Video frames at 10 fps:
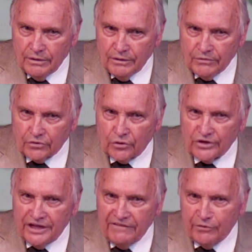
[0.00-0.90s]
the Lord
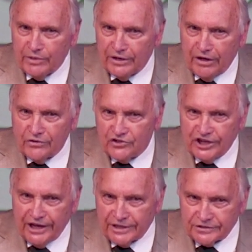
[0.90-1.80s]
gave him another
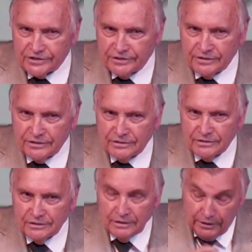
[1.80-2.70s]
chance.
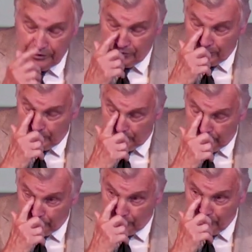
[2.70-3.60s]
You know,
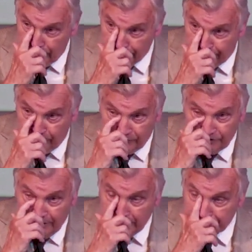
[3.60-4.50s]
the Lord is full of
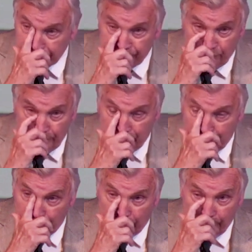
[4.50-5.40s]
chances for you. You
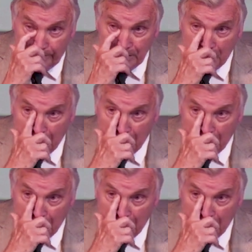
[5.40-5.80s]
know what I mean?